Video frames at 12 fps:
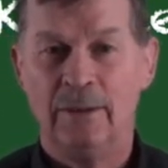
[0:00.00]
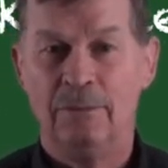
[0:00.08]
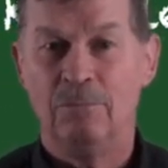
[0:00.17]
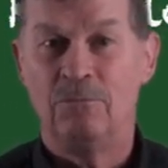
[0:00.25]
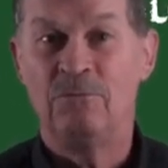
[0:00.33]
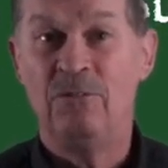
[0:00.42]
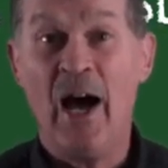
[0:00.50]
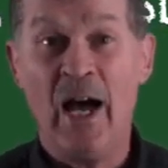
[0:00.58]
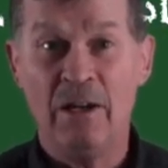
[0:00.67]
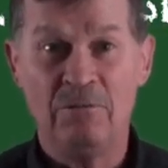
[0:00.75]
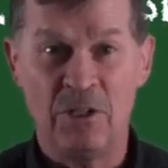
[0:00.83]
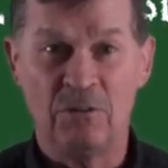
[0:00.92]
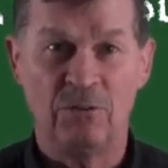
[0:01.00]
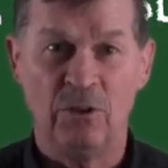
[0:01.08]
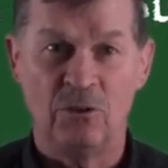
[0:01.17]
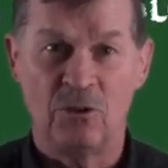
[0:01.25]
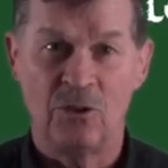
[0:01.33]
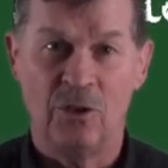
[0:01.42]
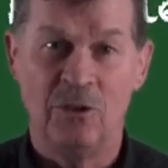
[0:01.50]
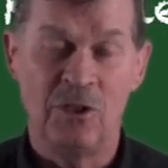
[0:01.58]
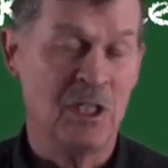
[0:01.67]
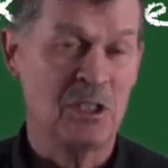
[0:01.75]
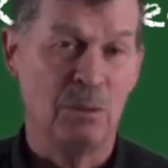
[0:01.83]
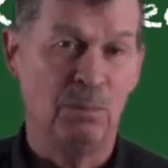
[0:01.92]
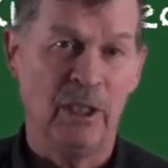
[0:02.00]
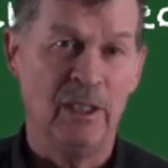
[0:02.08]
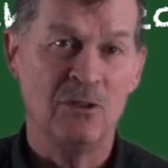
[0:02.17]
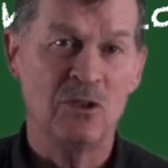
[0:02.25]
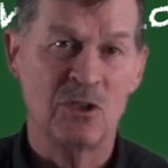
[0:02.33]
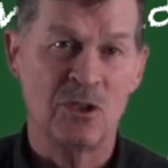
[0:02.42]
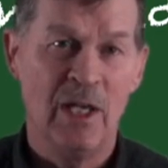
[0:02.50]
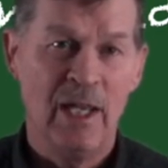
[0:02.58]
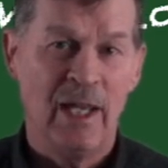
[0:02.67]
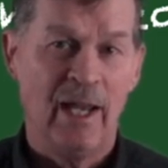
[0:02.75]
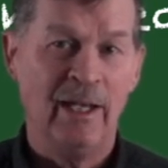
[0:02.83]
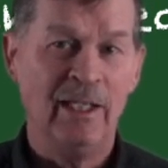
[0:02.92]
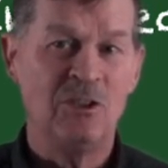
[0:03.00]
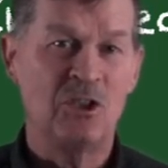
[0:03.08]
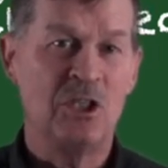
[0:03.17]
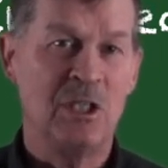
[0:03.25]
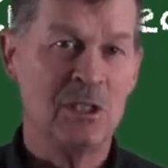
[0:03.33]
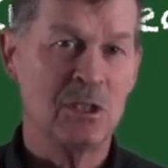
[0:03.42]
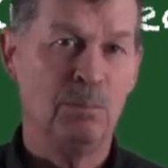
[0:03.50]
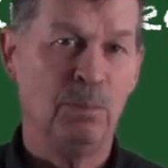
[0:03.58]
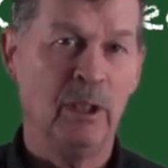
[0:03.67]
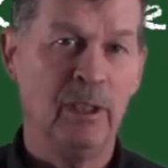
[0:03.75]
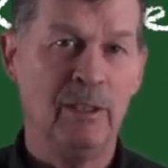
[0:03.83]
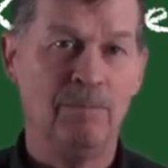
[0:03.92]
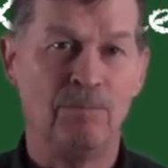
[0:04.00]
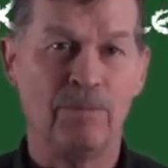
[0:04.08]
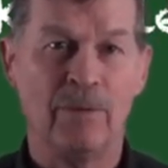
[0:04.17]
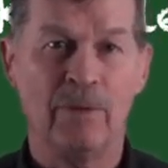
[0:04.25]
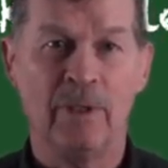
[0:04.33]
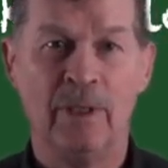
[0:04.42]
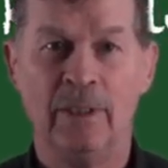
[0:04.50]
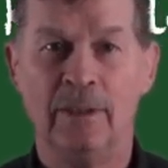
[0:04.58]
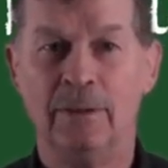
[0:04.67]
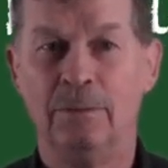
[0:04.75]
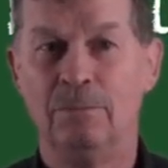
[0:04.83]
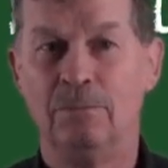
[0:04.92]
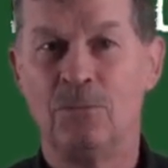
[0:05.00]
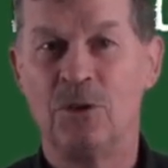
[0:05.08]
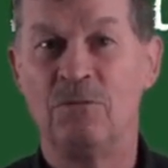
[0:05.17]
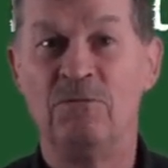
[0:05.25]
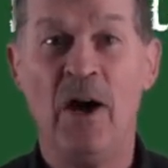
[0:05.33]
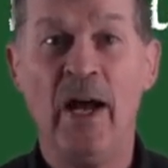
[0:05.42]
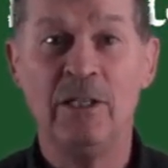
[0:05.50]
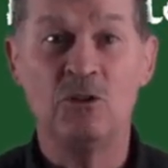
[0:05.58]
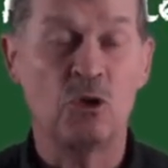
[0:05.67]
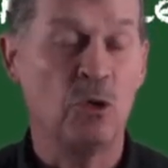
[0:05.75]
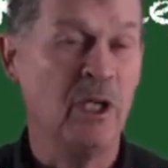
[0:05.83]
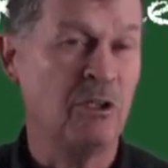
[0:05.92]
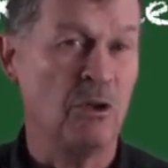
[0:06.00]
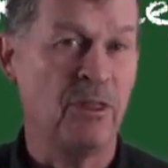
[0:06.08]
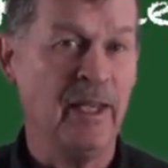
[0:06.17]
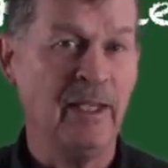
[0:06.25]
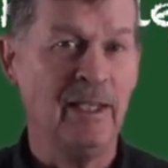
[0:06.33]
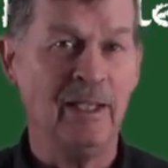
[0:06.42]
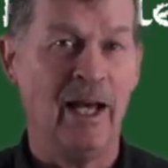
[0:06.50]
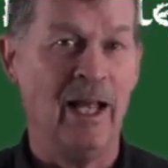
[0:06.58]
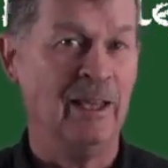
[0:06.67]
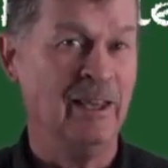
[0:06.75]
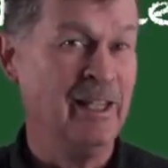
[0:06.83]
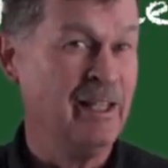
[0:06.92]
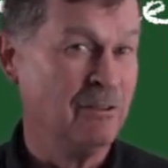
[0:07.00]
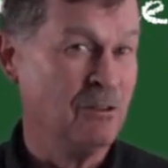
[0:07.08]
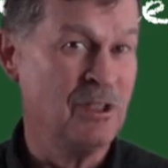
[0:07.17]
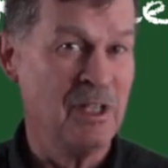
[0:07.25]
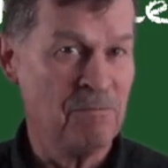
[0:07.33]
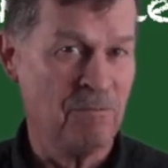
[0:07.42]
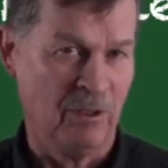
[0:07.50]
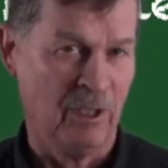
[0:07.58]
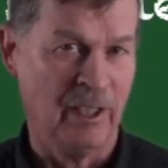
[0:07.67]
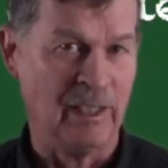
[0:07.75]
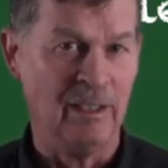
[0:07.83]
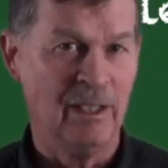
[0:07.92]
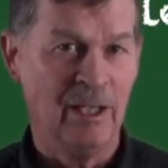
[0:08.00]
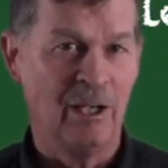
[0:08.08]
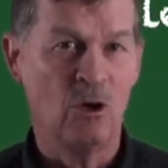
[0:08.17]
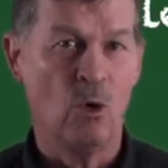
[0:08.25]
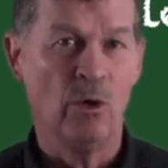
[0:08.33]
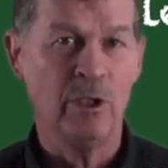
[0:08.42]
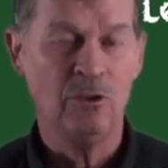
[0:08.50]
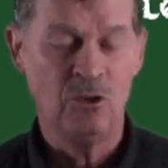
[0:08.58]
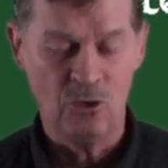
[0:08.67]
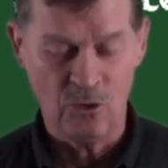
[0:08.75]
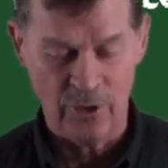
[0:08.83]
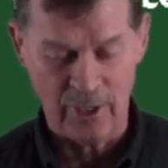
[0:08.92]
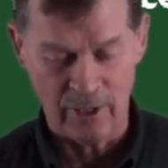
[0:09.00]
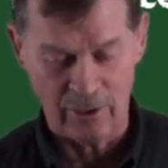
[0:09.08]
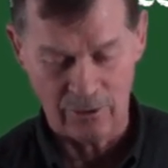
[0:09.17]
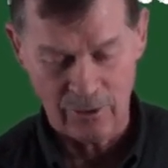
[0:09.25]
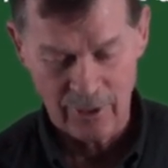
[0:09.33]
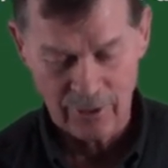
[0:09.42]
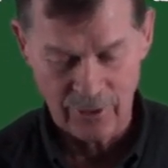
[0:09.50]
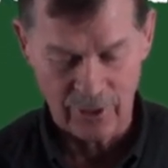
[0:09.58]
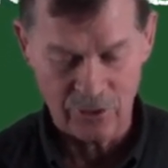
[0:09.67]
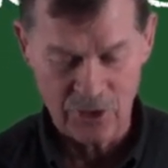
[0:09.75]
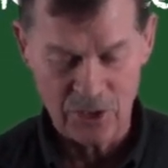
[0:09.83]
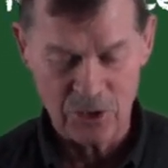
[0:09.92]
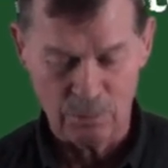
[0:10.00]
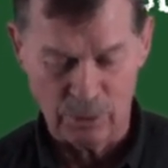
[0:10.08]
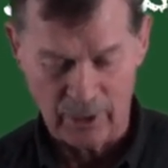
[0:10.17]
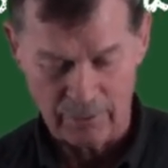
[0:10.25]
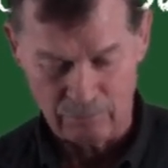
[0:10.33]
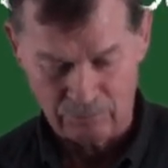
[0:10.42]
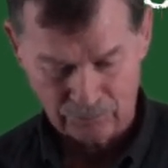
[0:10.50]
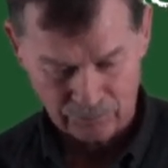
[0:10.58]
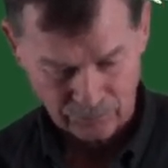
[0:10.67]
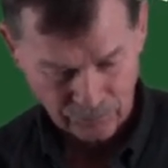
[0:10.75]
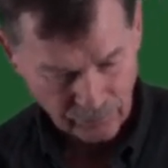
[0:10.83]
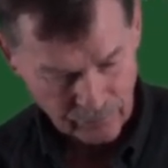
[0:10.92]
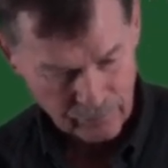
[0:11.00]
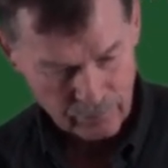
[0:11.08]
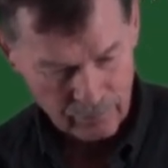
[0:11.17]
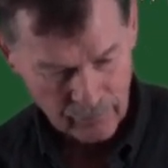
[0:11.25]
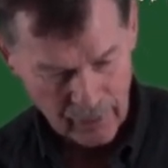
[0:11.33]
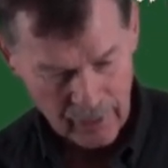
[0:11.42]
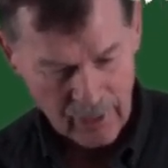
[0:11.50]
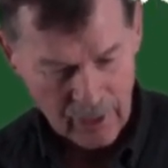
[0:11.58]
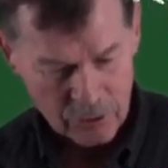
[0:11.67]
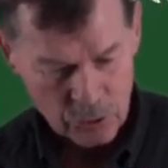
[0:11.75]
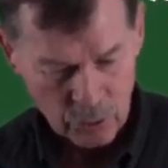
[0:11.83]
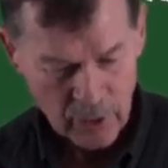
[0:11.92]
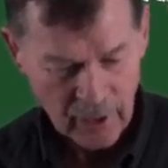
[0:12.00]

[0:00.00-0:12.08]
5 different disciplines, and each discipline defines critical thinking a little differently according to their discipline. So we're going